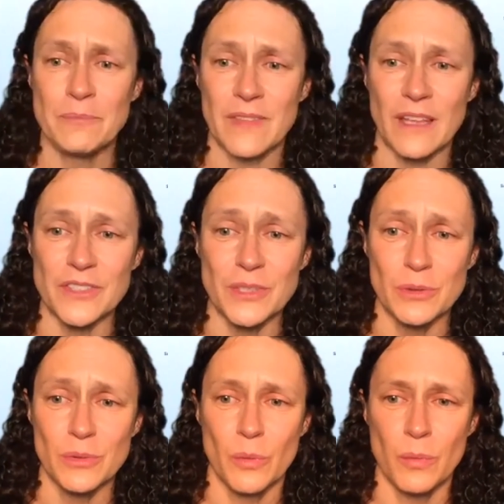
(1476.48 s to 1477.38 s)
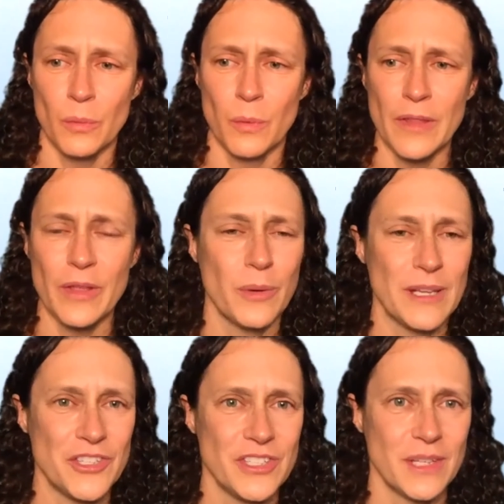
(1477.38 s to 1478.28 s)
So one of the
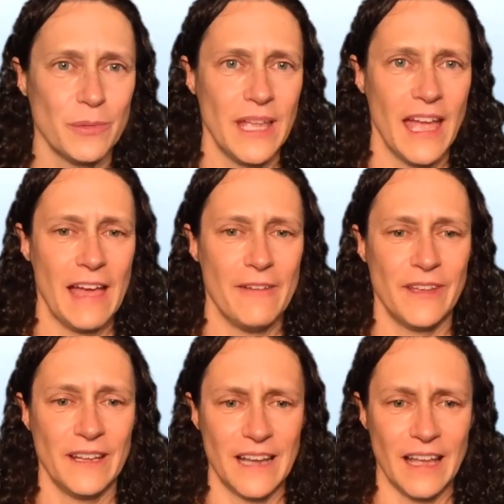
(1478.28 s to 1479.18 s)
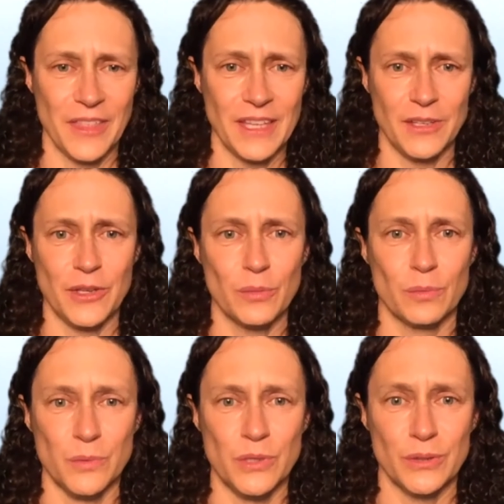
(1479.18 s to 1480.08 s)
questions that we have, and I think
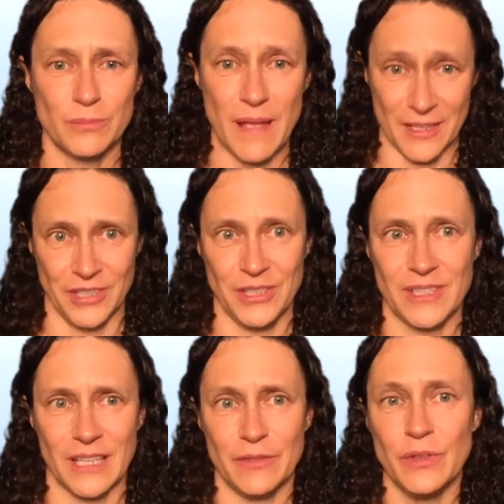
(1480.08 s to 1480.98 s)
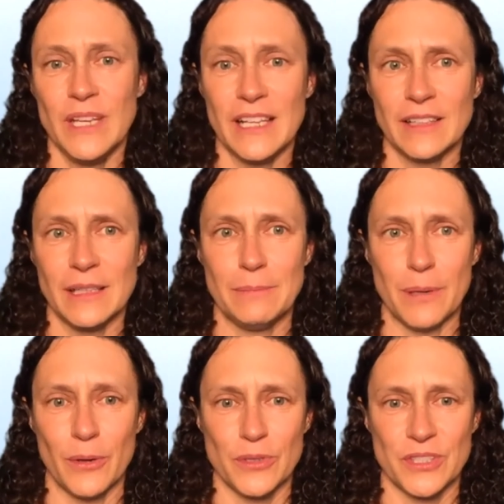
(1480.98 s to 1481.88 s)
you're actually kind of uniquely
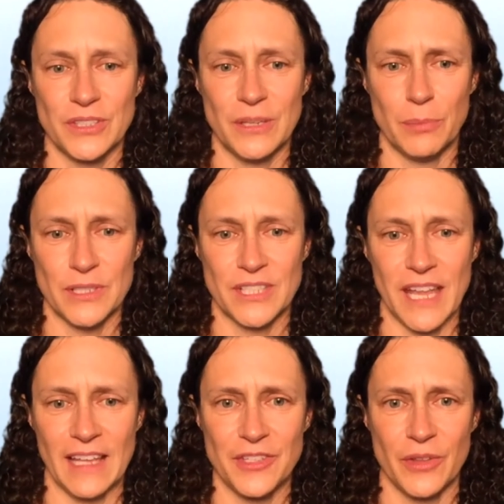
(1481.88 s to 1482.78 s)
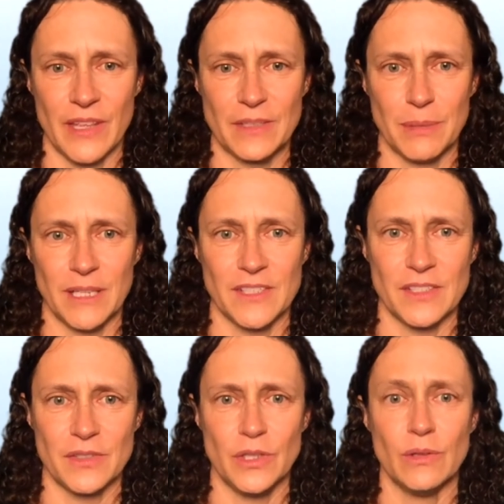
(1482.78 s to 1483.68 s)
poised to answer this, because
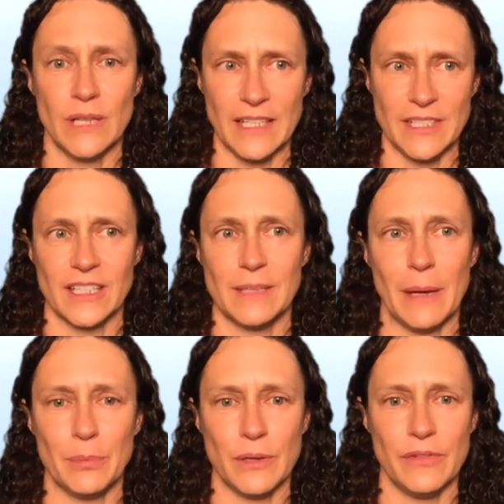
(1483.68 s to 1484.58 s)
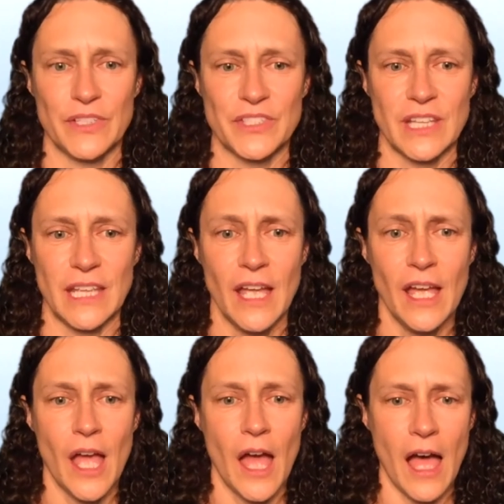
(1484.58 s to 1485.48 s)
as you and I talked about previously,
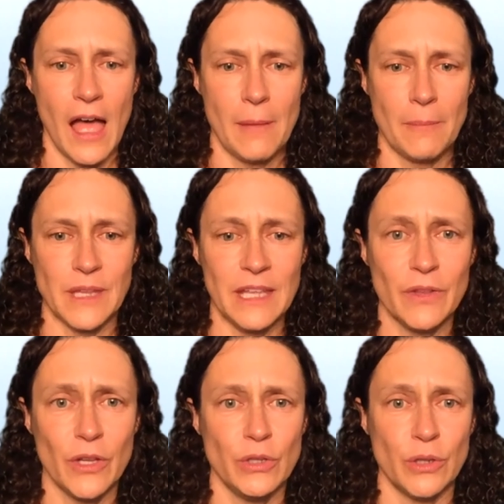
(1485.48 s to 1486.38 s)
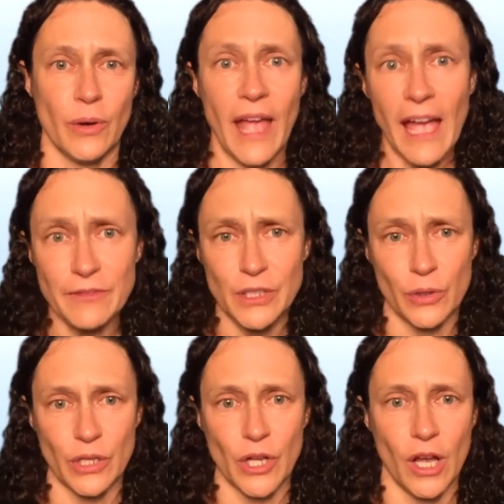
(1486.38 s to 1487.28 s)
even though you don't have to go
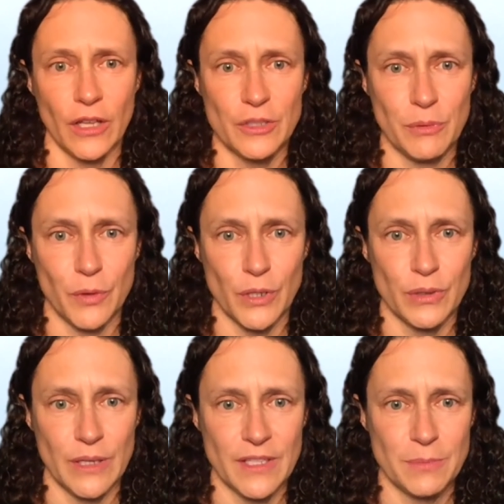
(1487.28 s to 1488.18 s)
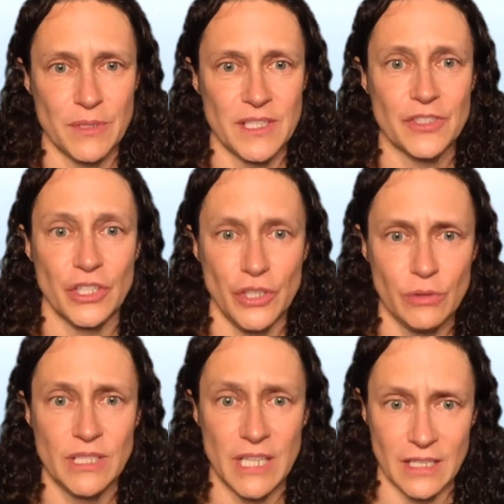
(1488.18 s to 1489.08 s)
to college before doing this position, you
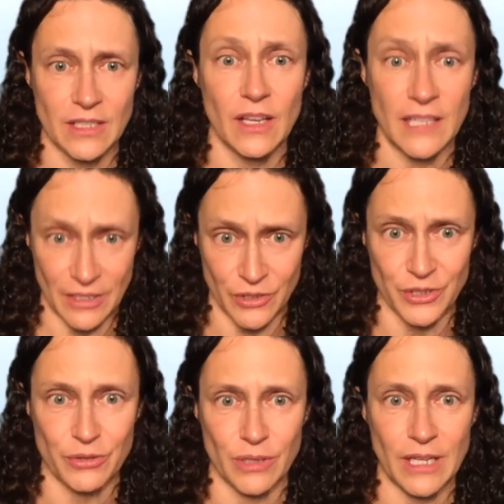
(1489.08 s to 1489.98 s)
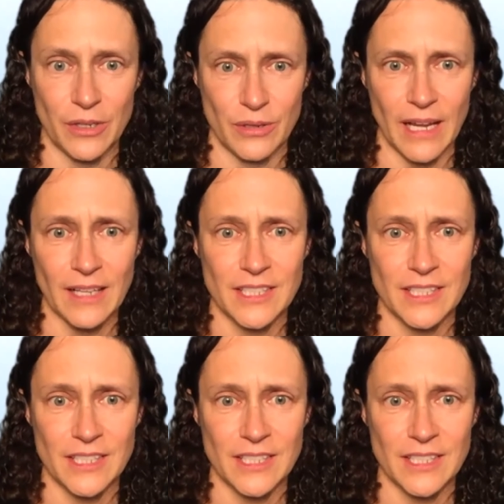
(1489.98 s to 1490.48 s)
did get your degree, correct?